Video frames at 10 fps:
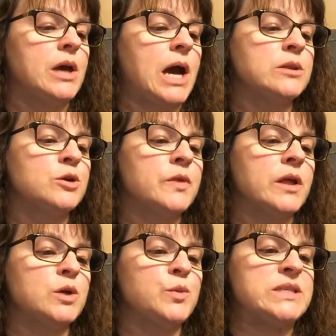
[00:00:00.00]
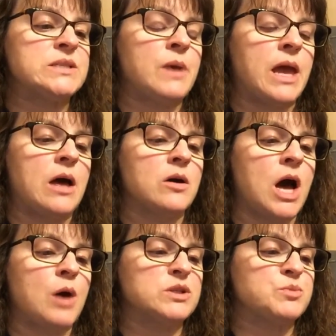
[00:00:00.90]
I learned that Louisa May
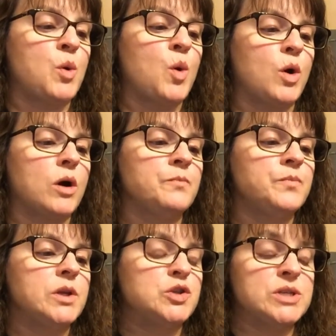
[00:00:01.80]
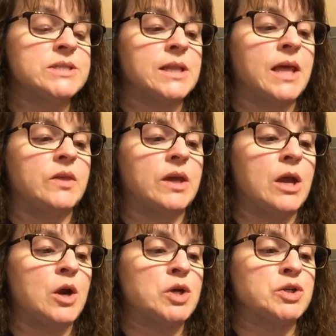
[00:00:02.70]
Alcott was poor, just like the
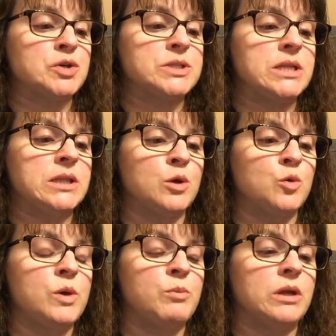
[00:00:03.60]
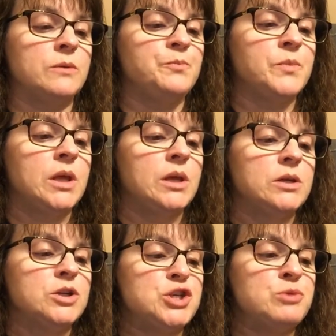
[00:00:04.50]
characters in Little Women.
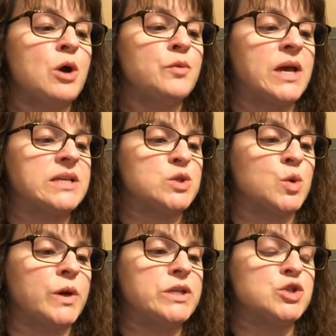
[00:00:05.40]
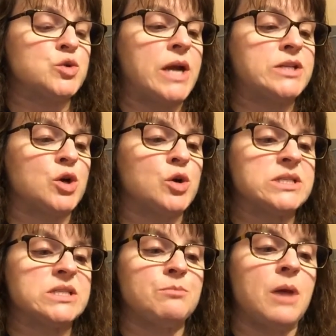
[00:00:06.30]
She wrote that story to try to earn
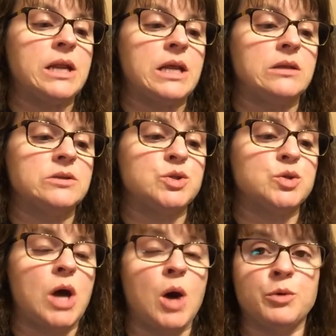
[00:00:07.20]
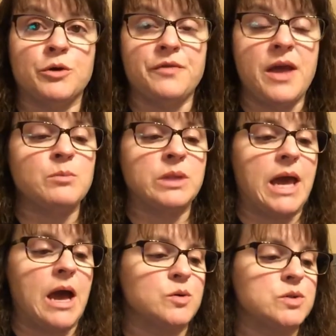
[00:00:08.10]
some money to help her family
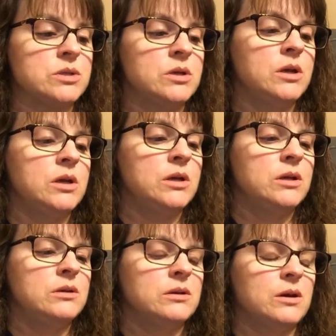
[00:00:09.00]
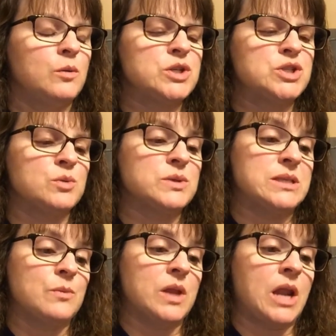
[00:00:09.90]
out. I wish there was
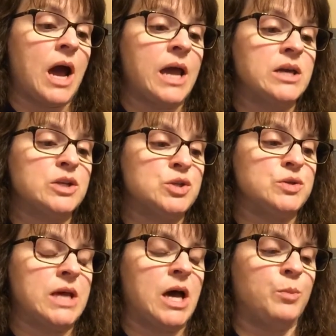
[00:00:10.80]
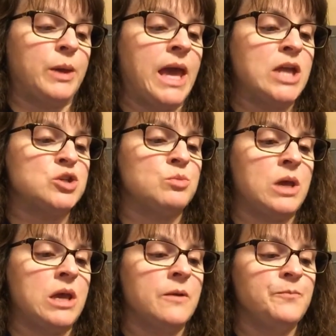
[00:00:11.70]
something I could do to help Gage and
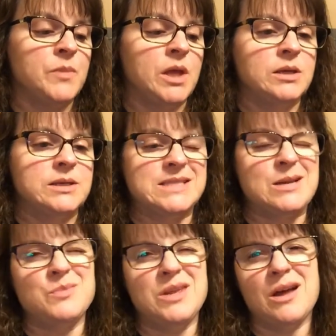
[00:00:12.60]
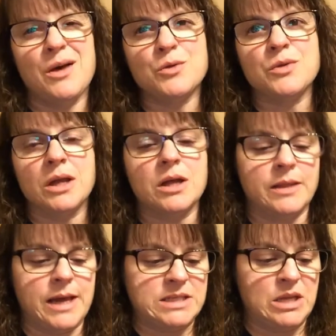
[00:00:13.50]
me. Something other than
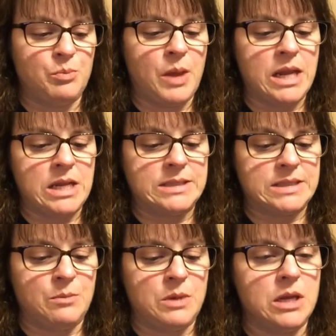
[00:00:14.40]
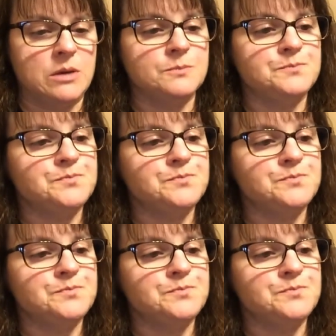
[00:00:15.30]
collecting pennies, I mean.